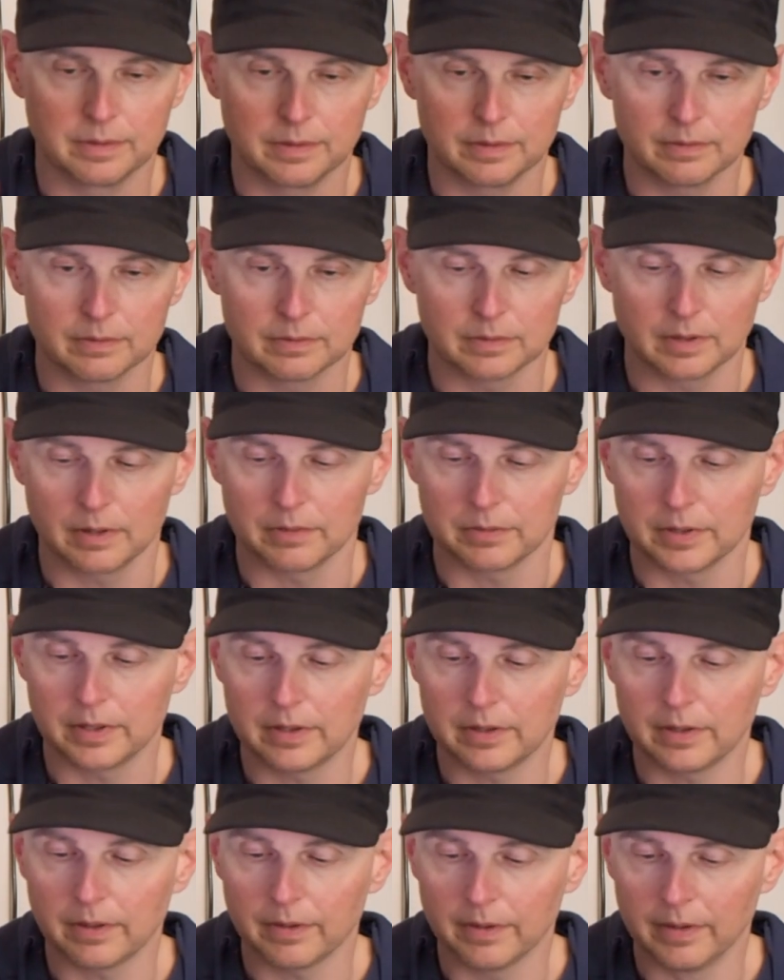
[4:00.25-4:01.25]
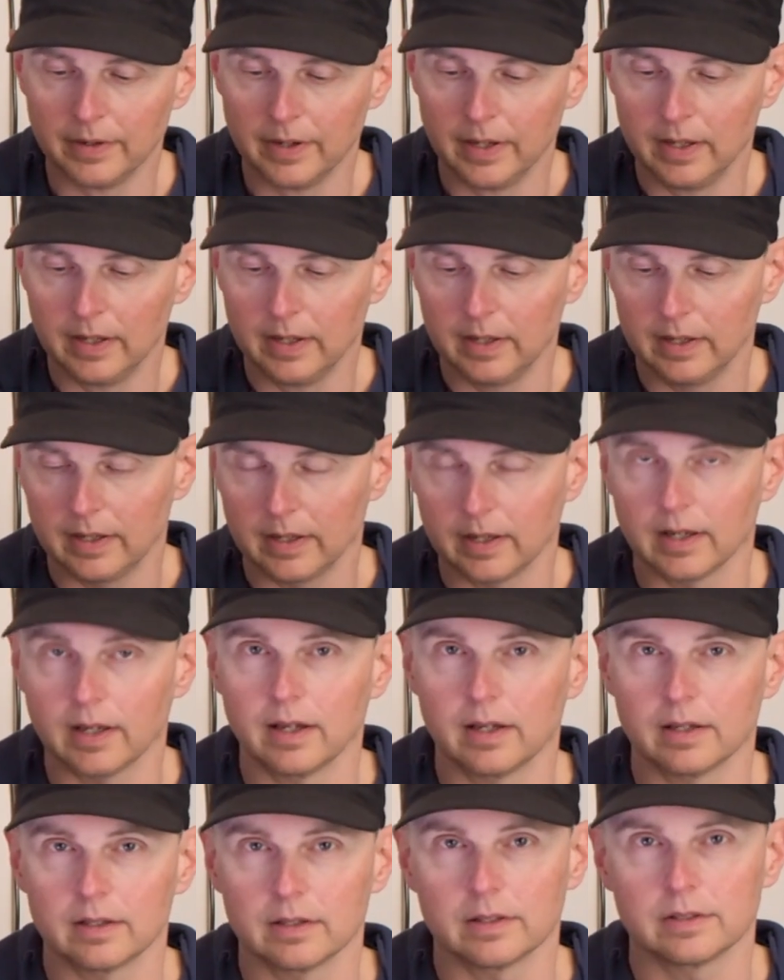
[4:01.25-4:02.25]
around here,
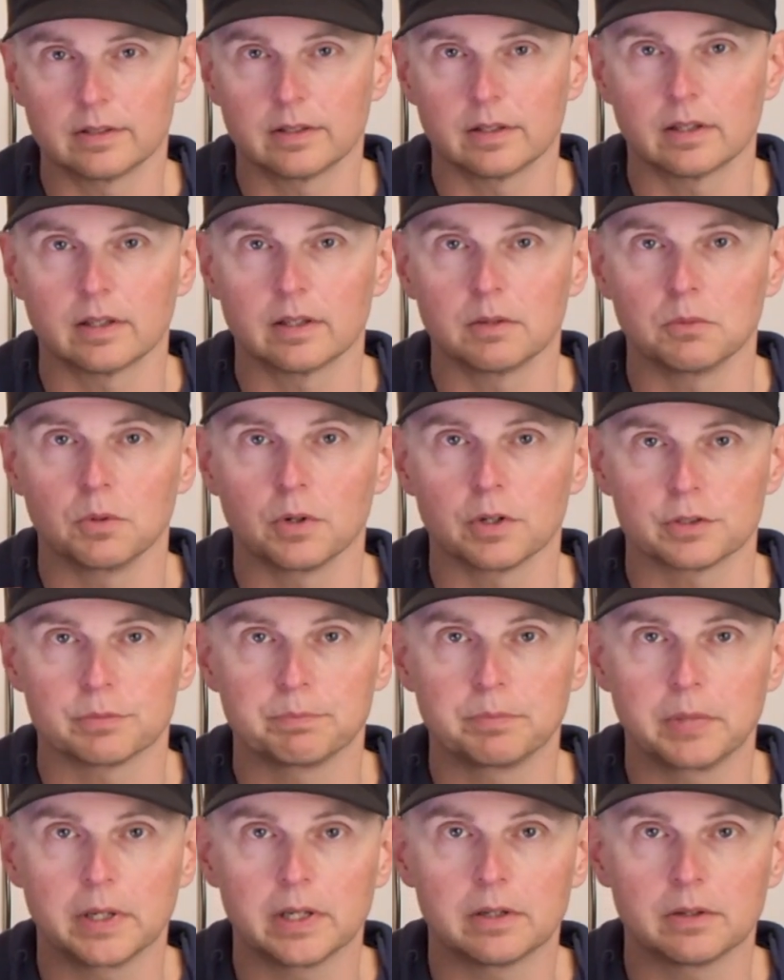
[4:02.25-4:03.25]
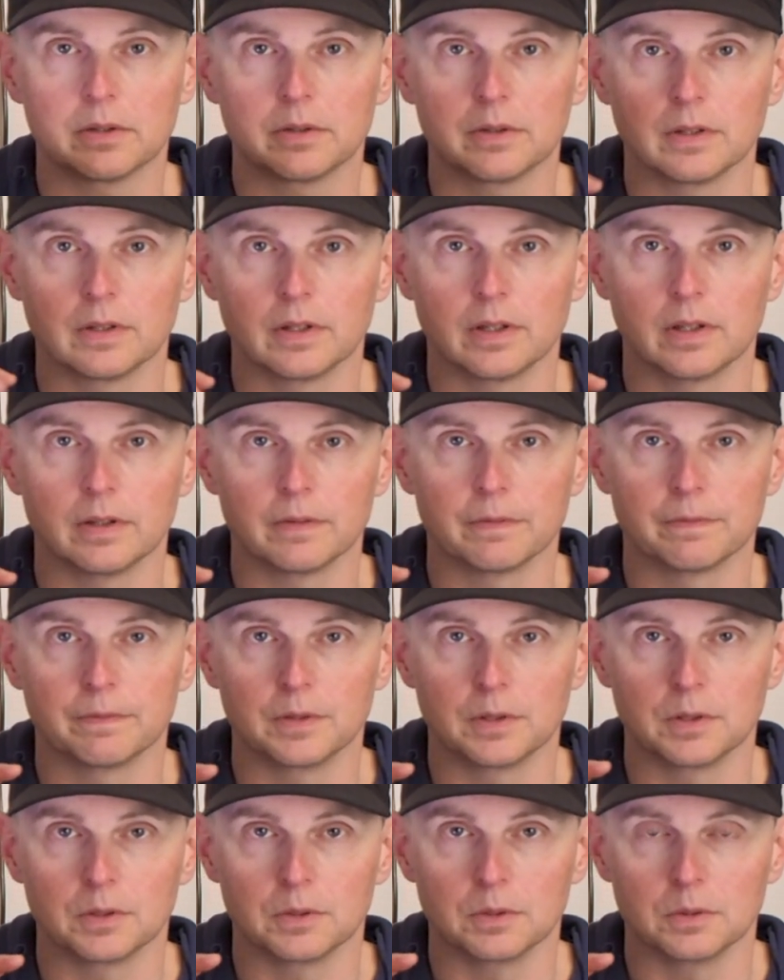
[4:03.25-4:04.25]
and I think it works better
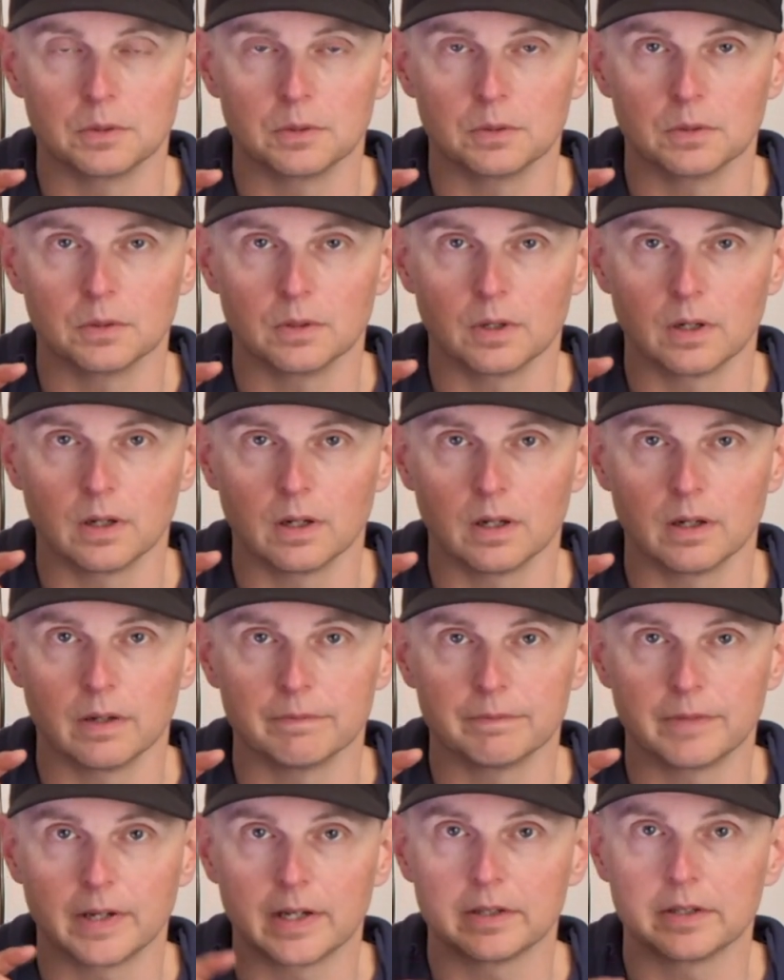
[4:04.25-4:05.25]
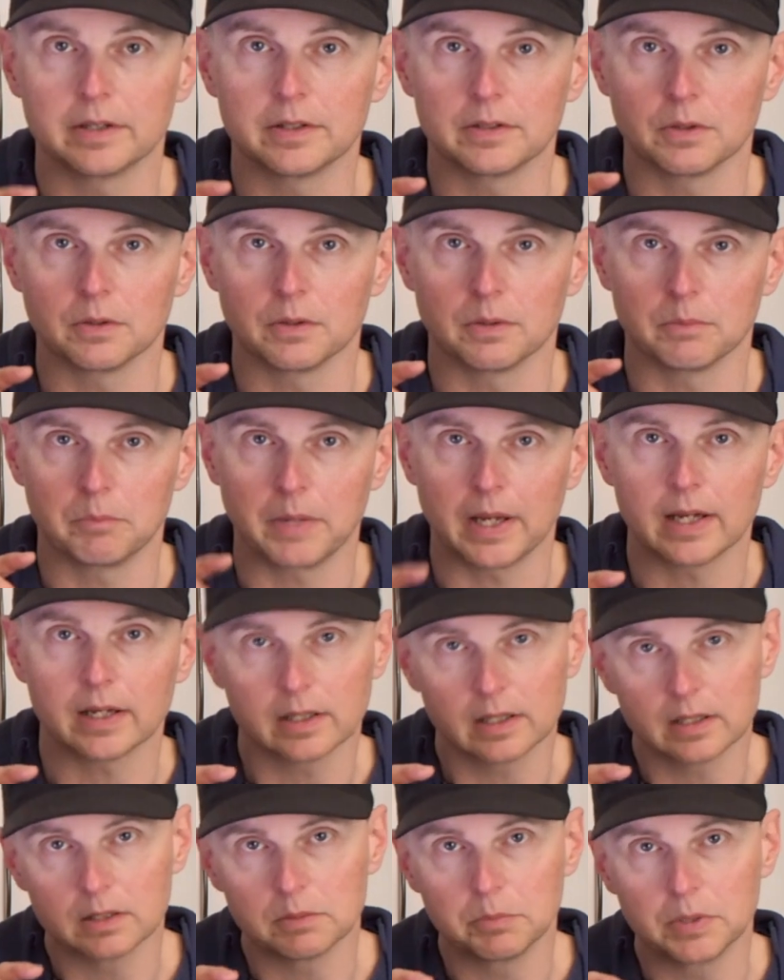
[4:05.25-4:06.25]
if you vary the
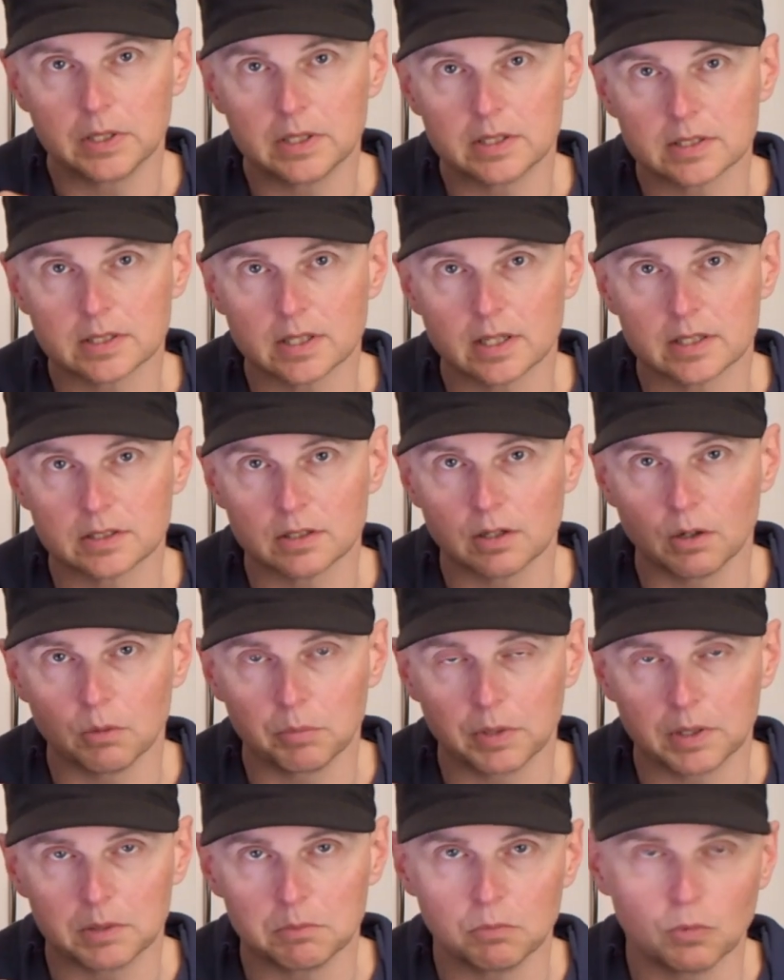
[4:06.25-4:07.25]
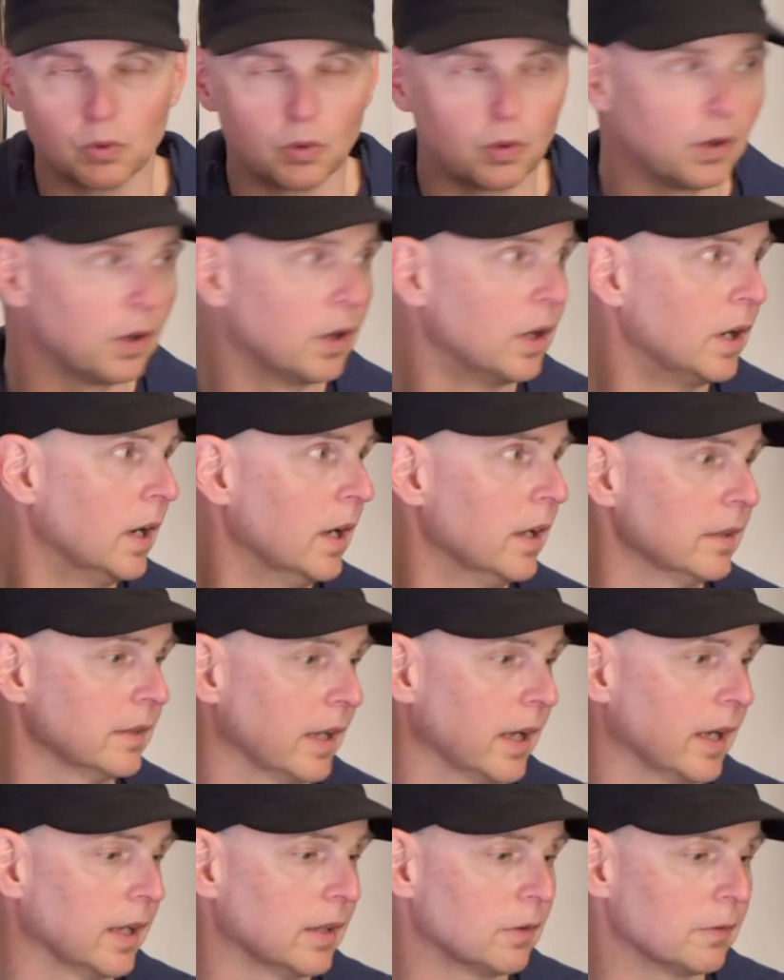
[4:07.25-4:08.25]
back end piece size a little bit more
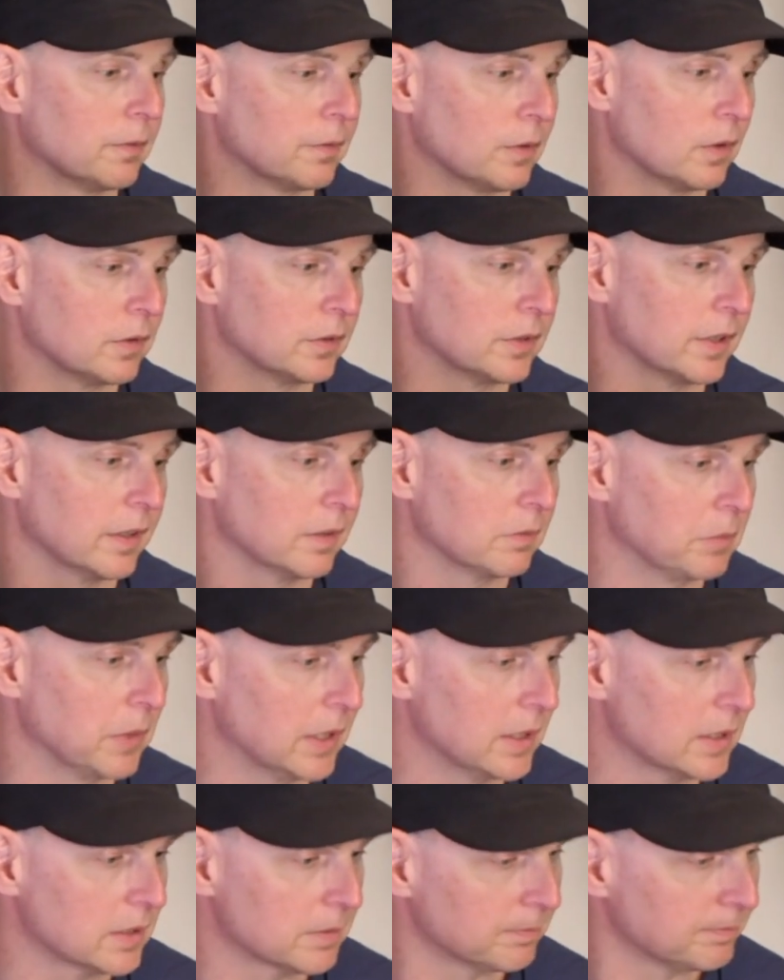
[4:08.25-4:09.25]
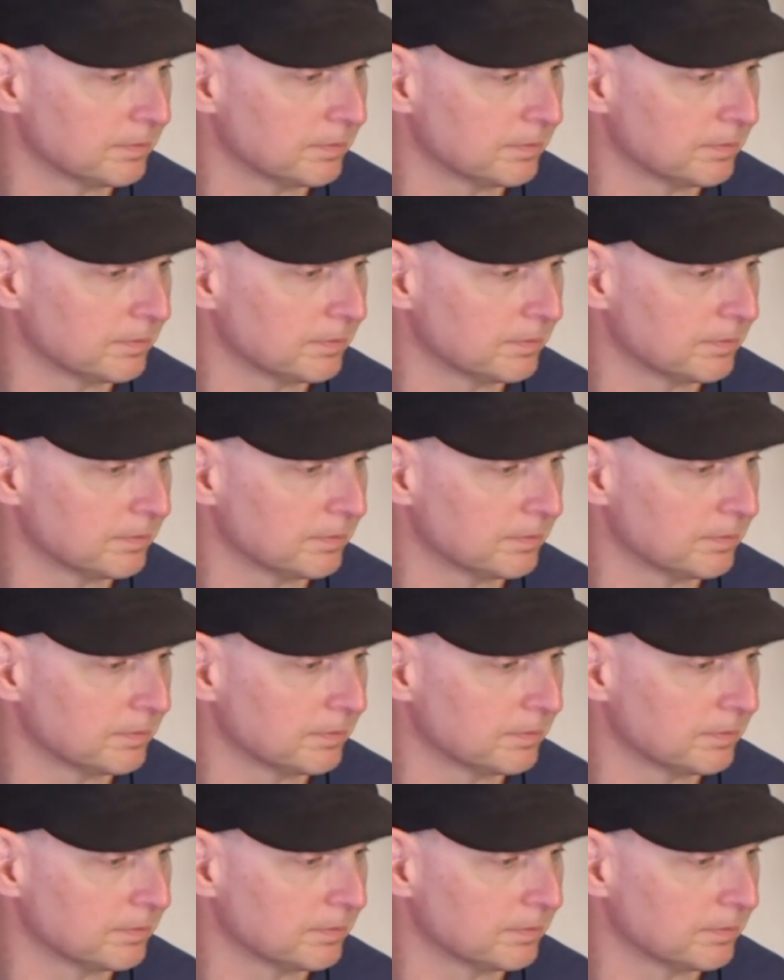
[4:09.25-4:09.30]
than the front end piece.